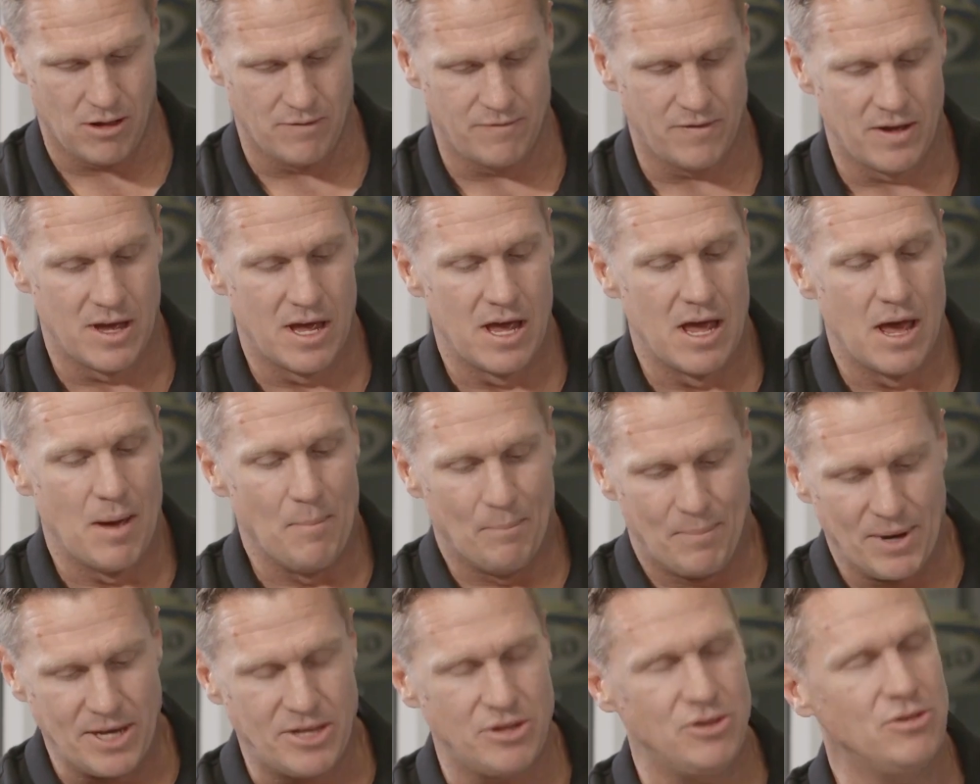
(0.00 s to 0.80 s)
golf,
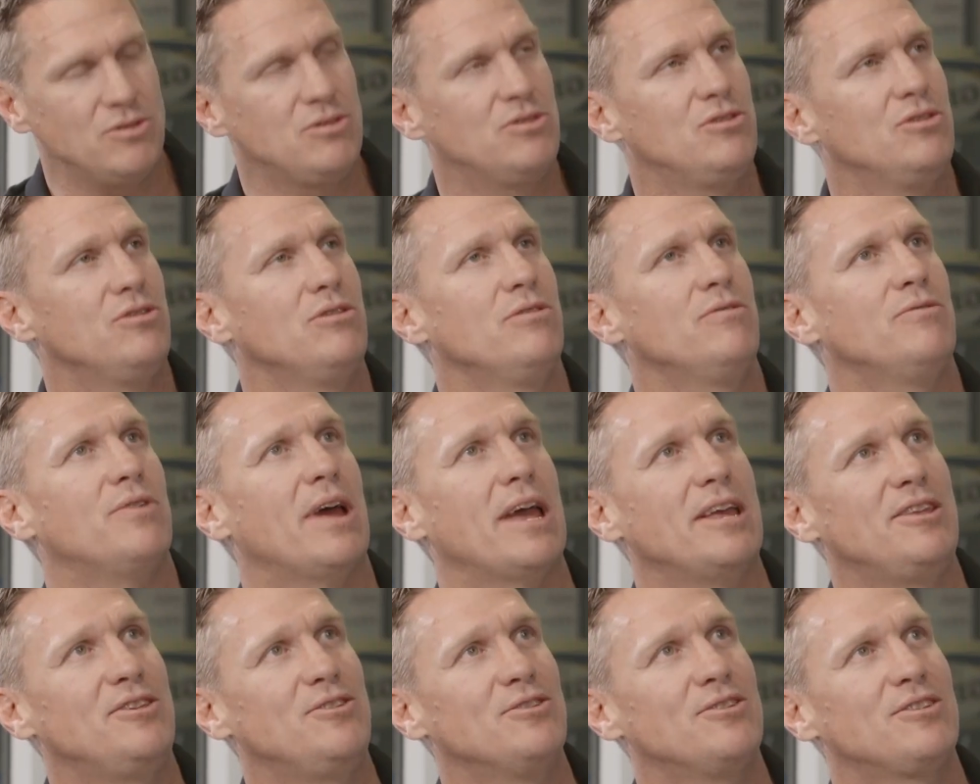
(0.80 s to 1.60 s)
but you do
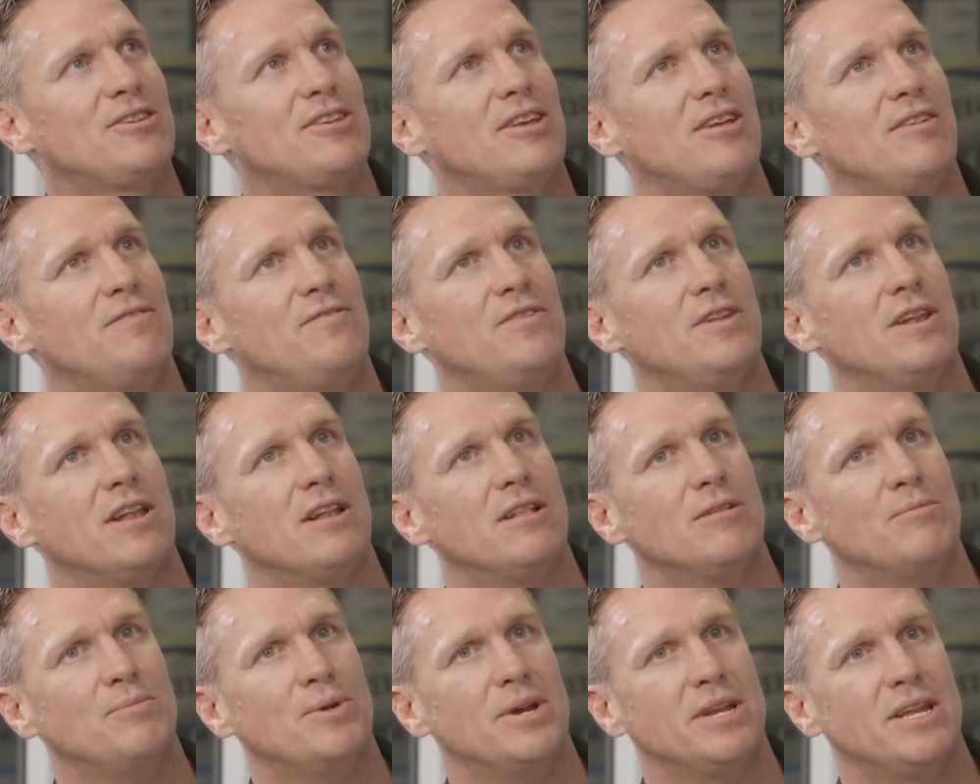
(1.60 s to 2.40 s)
rate yourself a
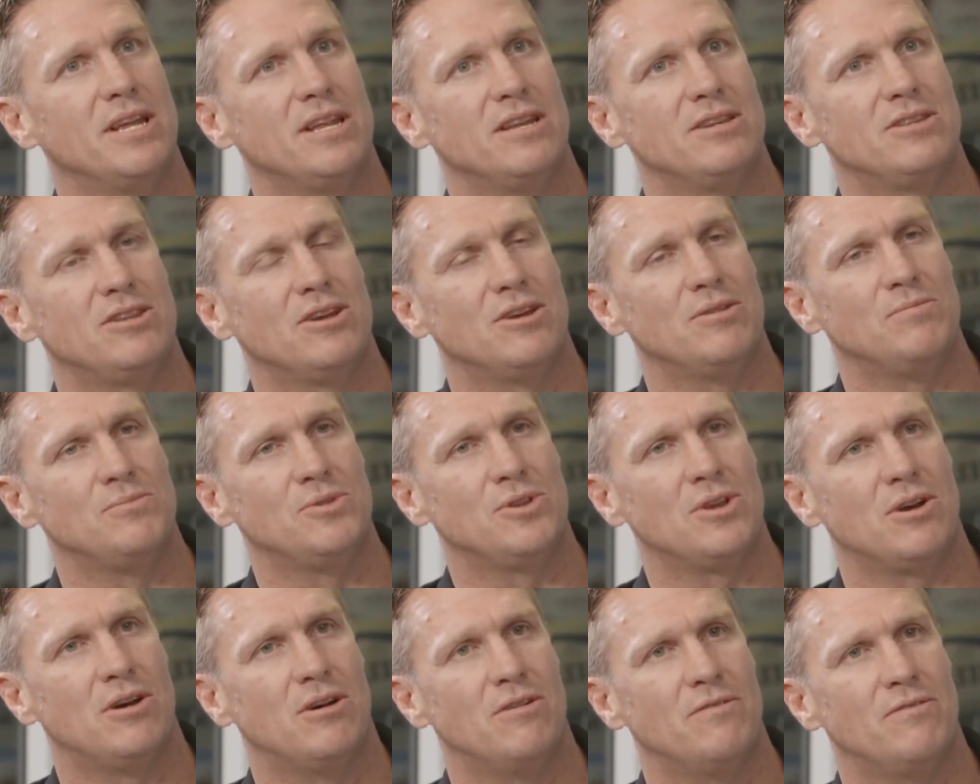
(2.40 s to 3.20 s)
little bit in
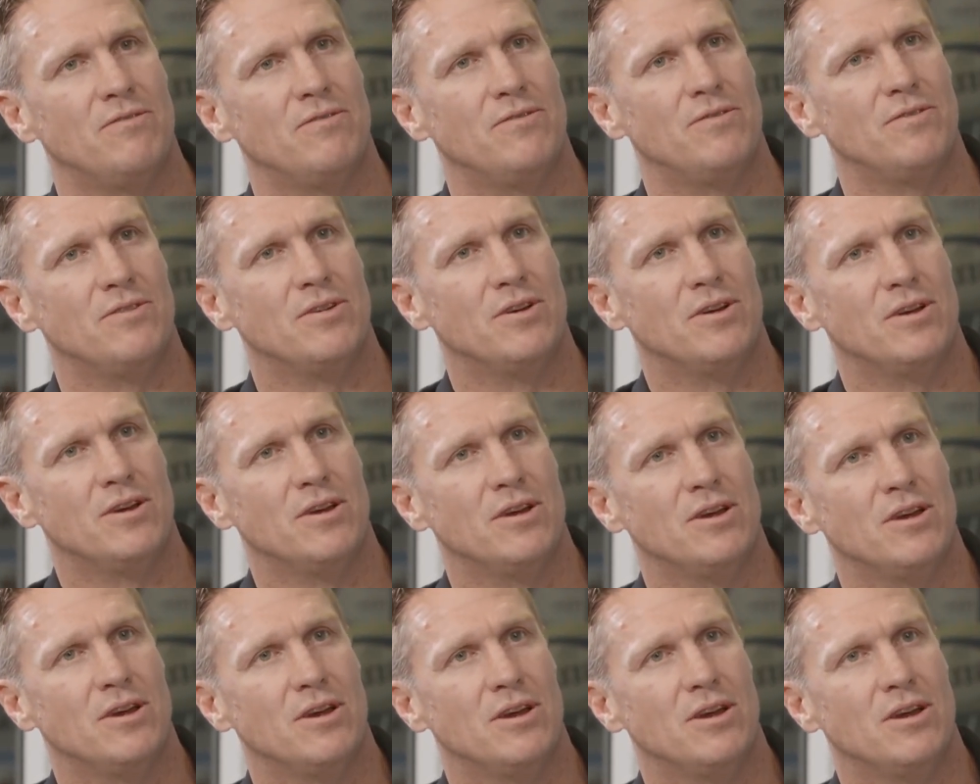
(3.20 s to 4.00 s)
terms of
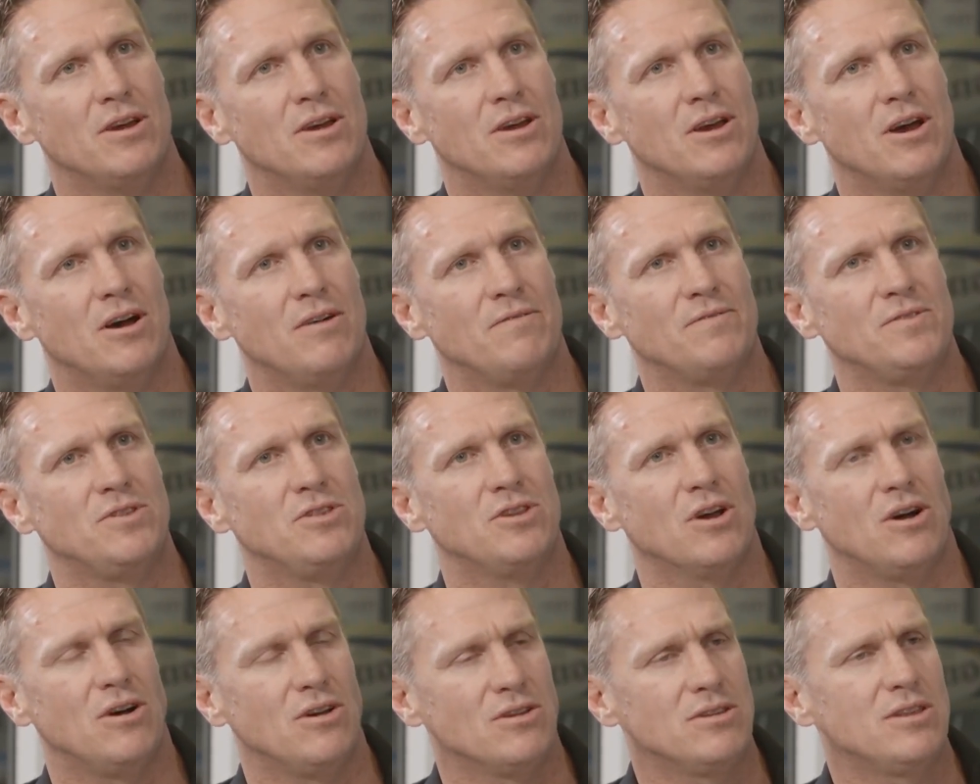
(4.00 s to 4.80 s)

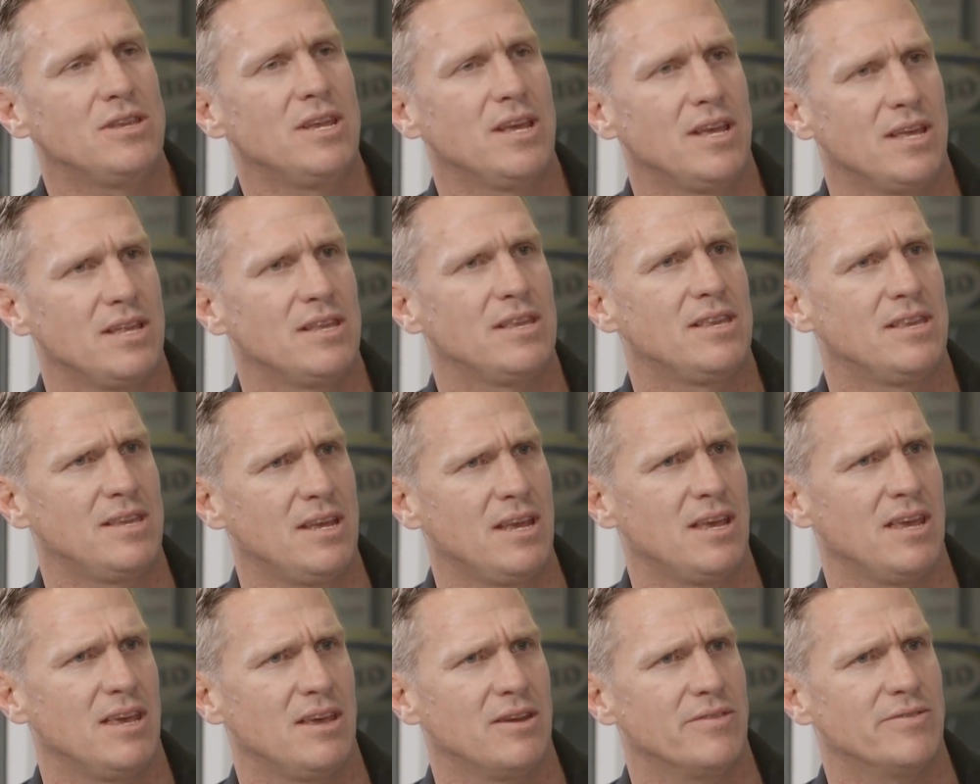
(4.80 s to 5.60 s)
dancing and
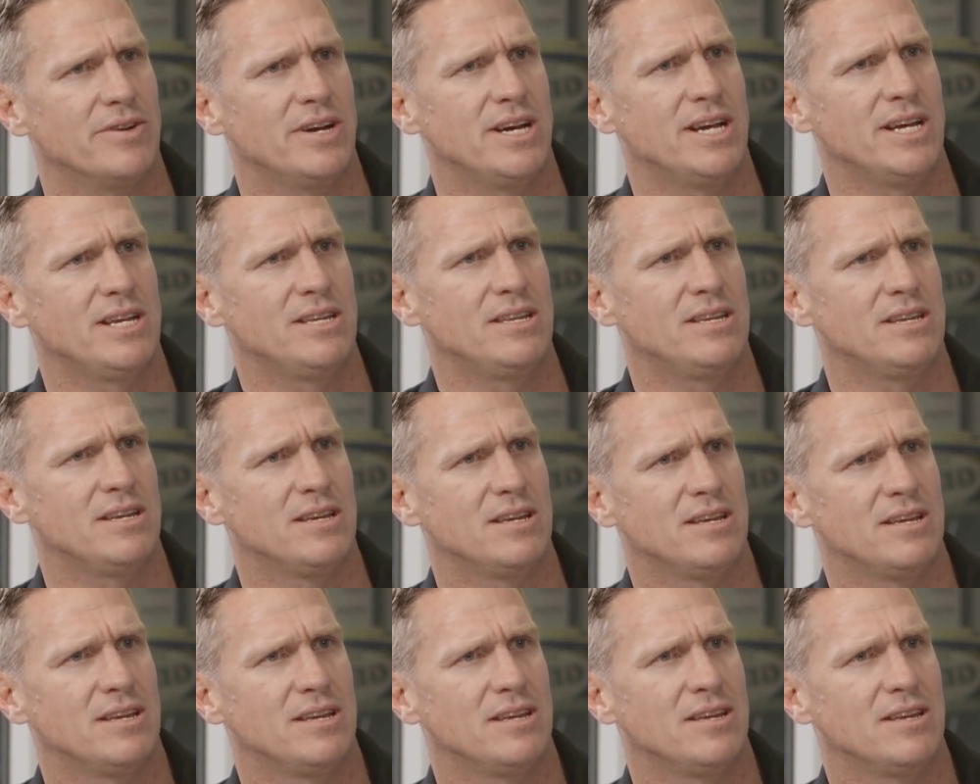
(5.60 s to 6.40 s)
singing, right?
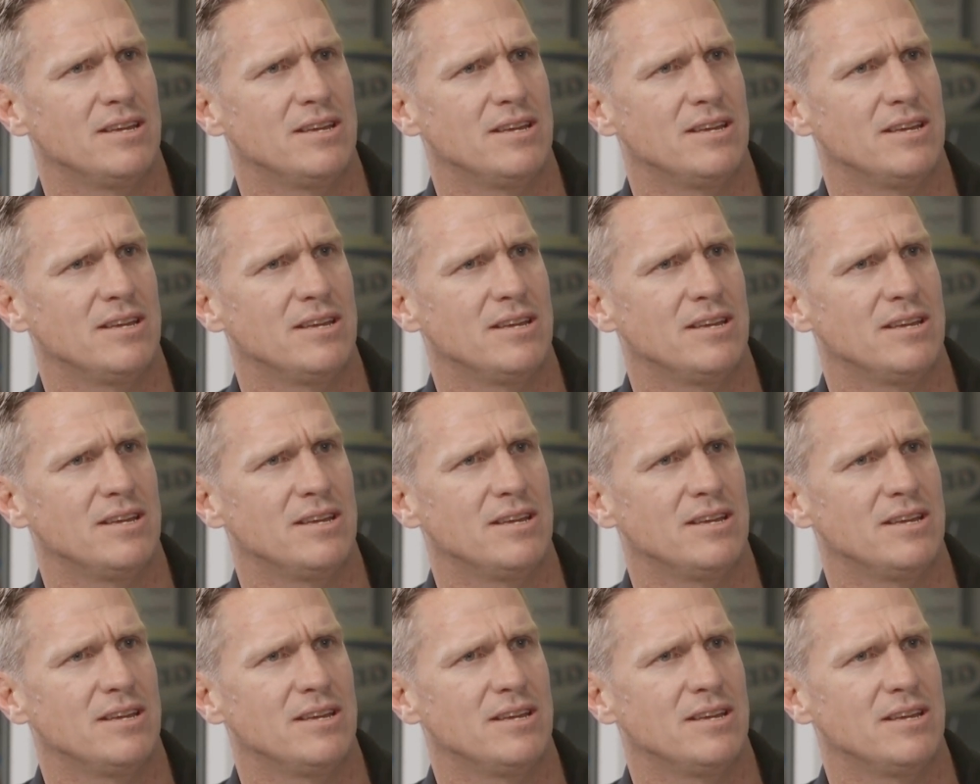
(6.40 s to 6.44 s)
